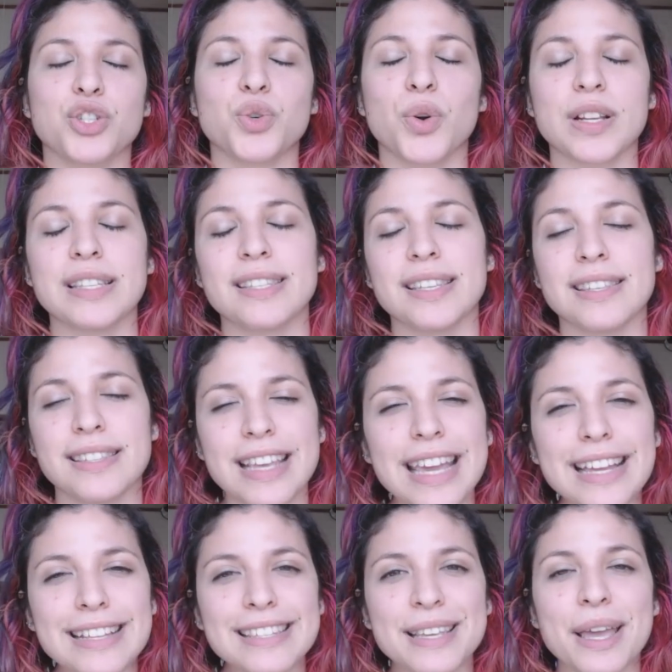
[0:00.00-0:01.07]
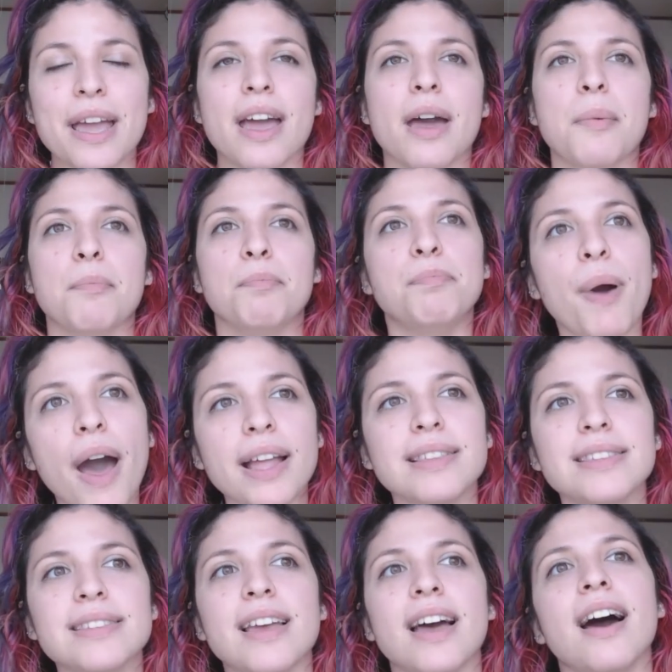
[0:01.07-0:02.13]
of like short and succinct,
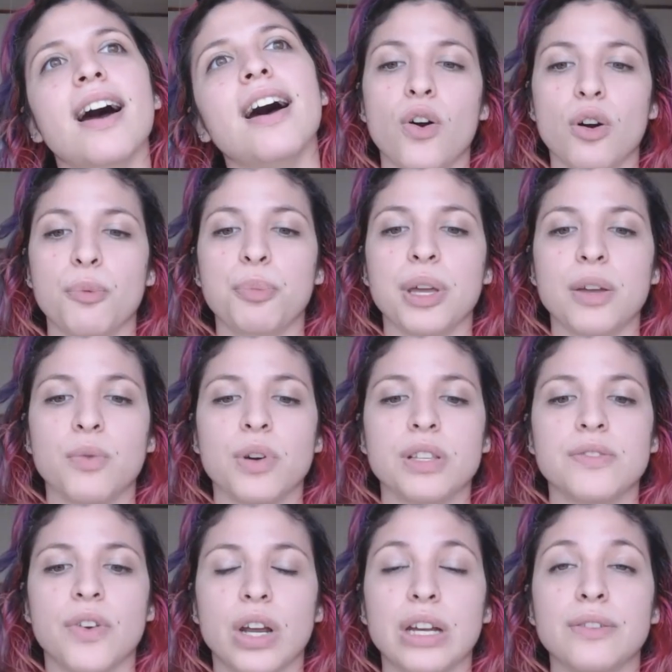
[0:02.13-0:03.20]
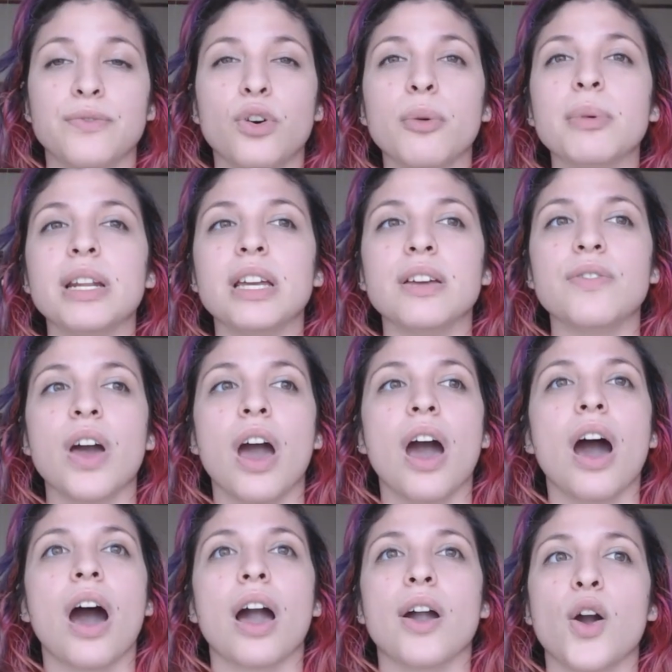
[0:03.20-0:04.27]
but I hope it was very informative.
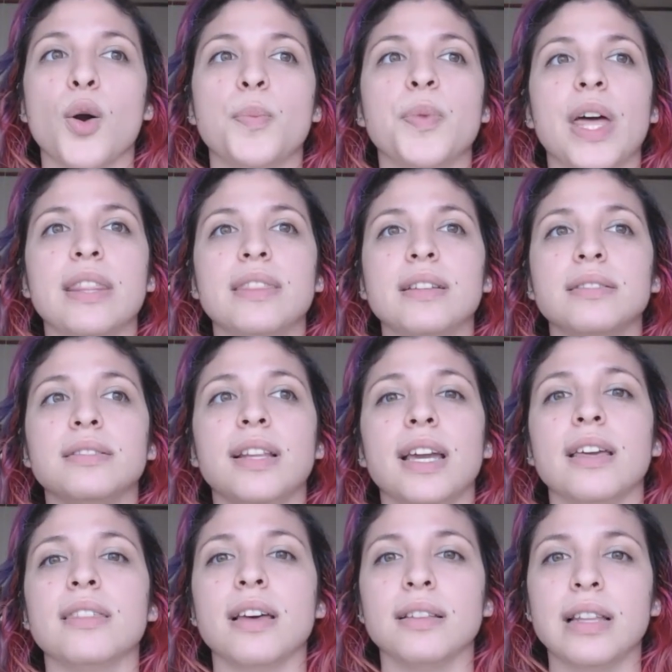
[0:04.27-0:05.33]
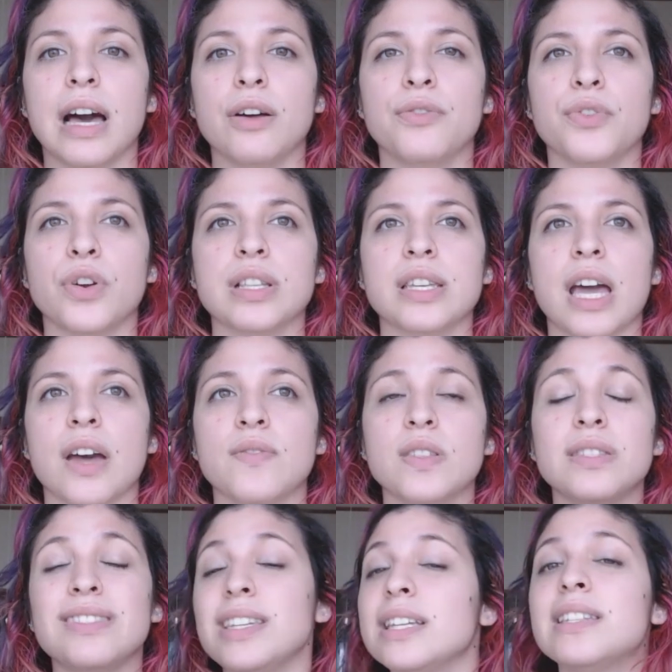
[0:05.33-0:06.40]
I hope that the length allowed for it to have
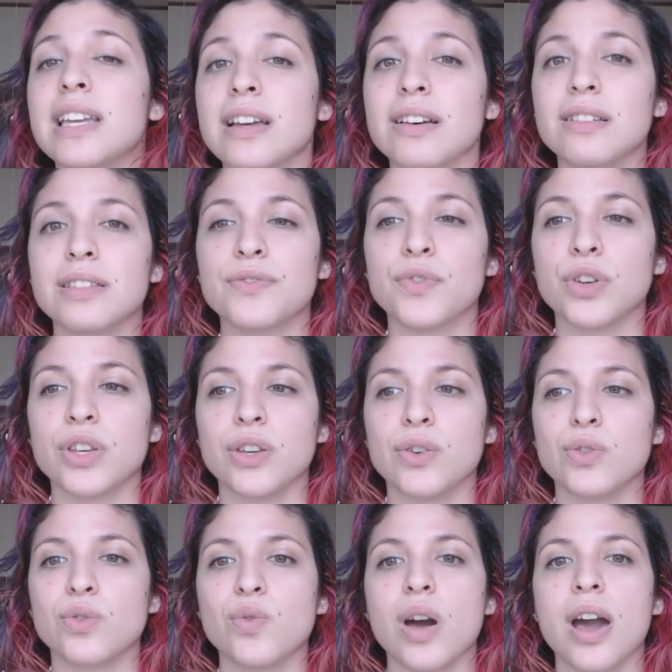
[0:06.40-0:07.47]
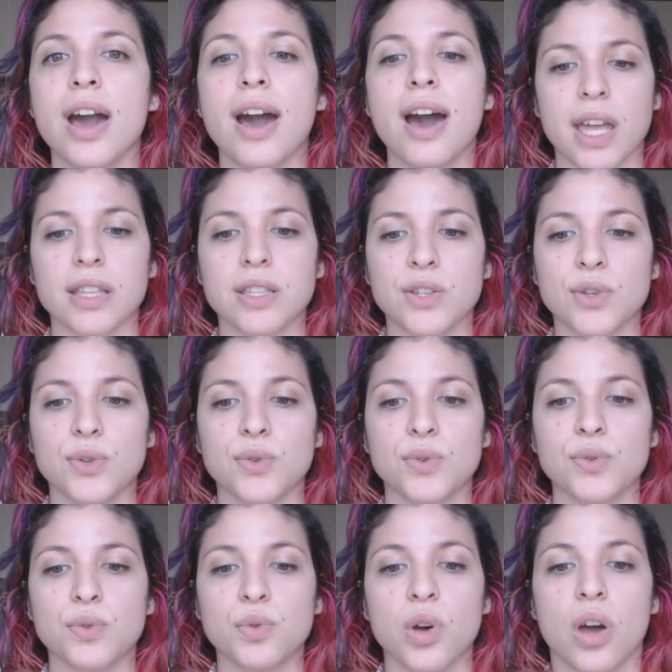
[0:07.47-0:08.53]
details for you. And
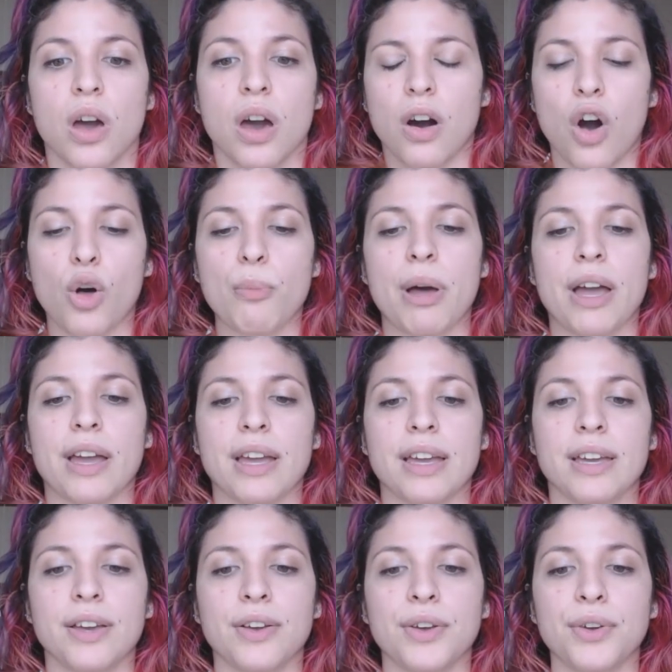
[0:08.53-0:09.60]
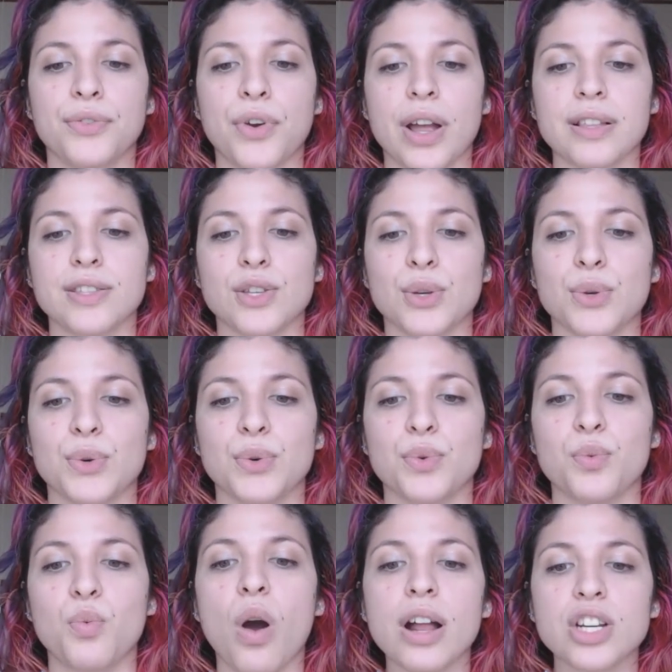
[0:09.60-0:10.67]
to all my friends
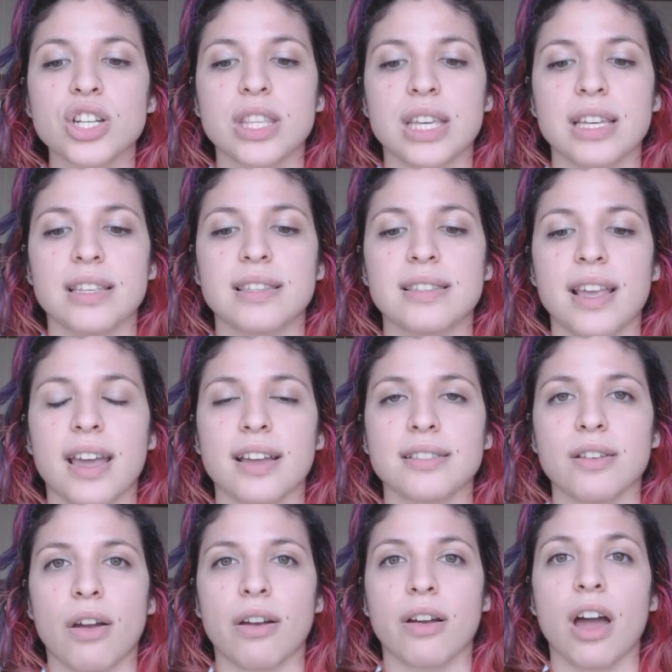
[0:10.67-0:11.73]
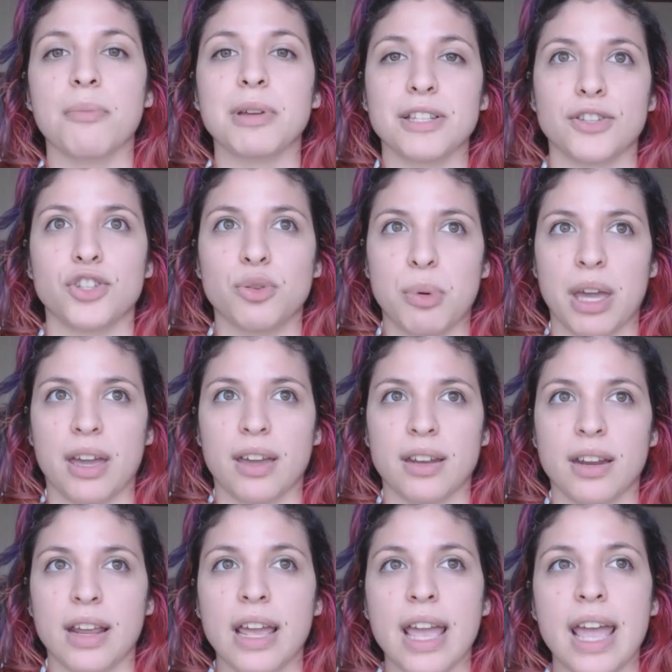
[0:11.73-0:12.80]
who watch this and are coming to
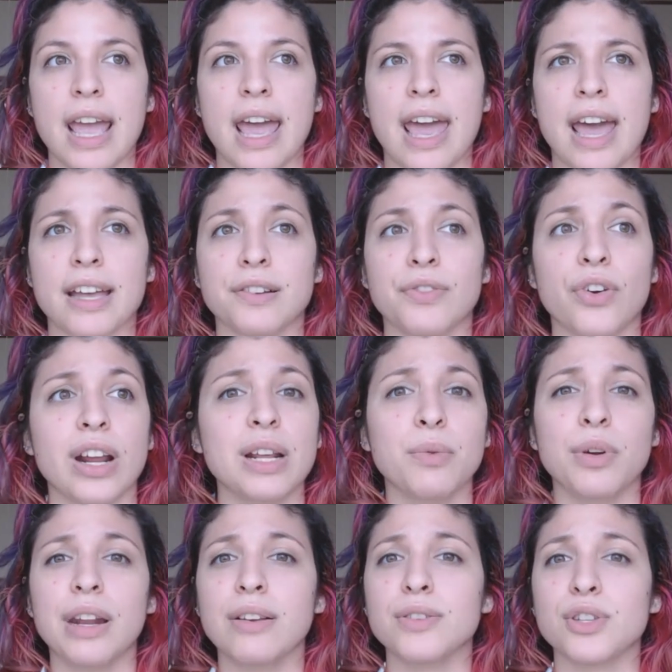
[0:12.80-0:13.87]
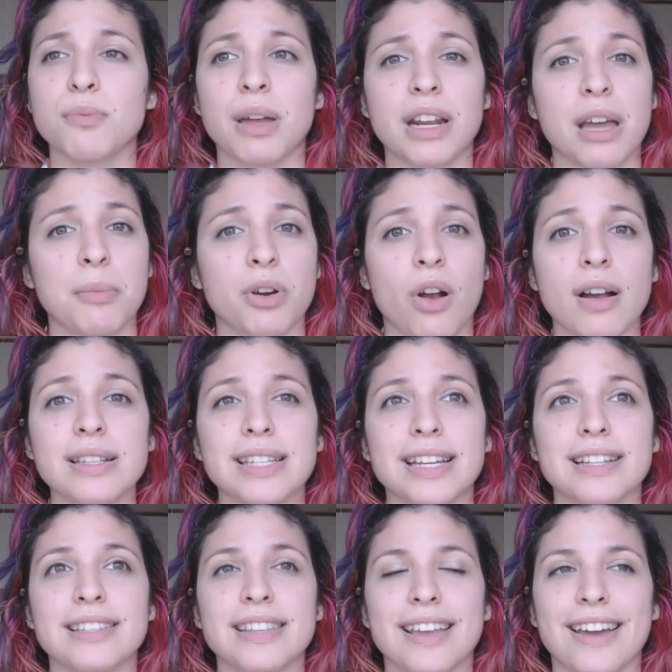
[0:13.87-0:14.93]
Japan, and for anyone else who might come across
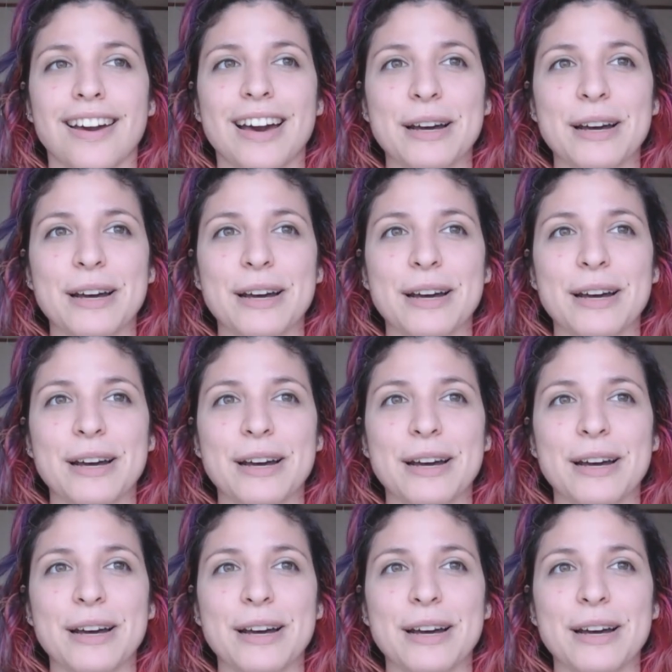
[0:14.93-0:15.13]
it